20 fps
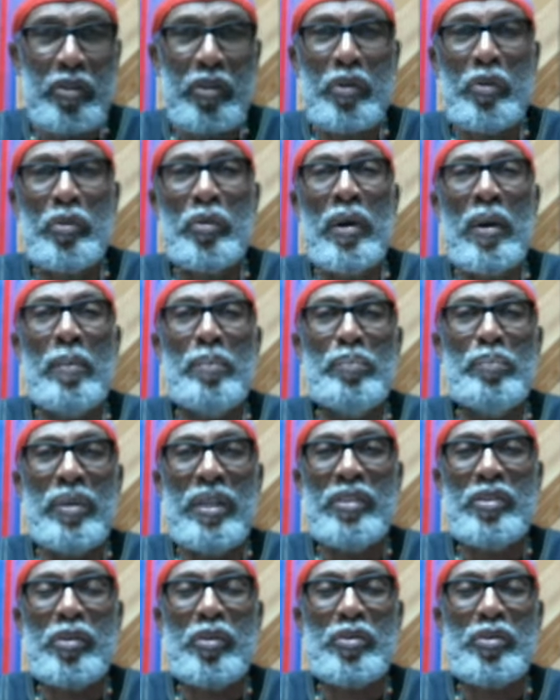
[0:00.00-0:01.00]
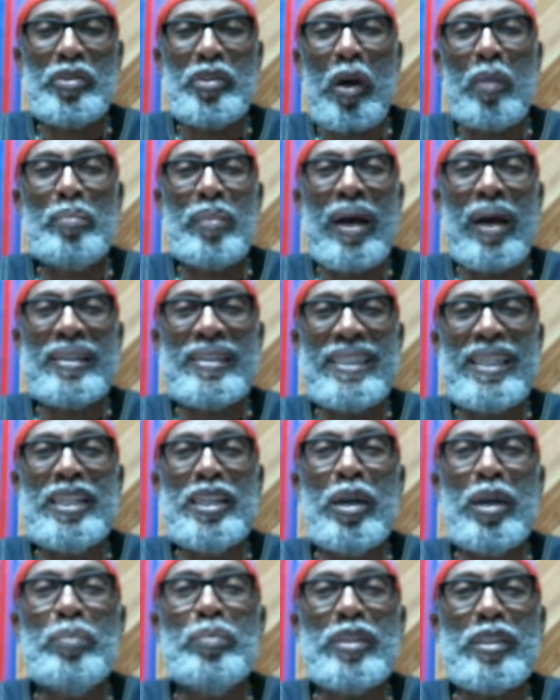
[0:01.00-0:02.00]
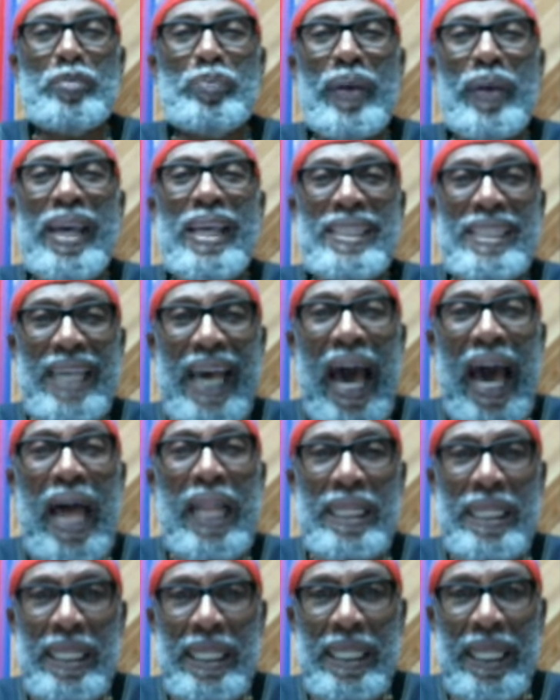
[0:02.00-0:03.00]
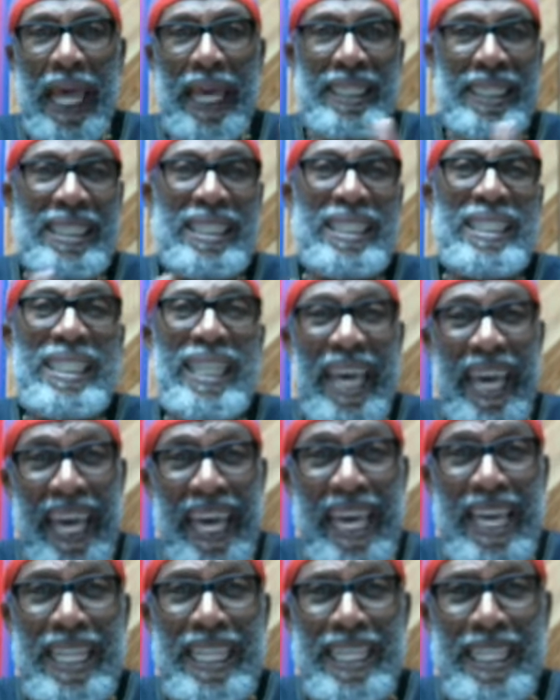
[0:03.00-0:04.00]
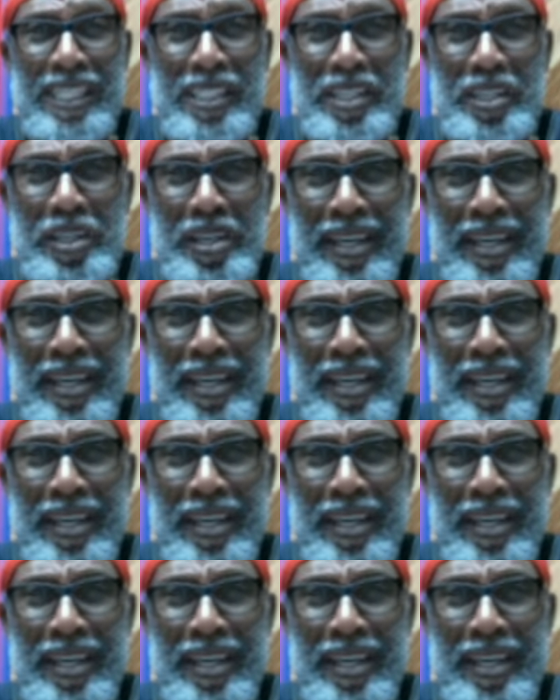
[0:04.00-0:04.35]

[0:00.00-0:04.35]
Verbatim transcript: know, Bezos talked about setting up a space colony like this is the aliens.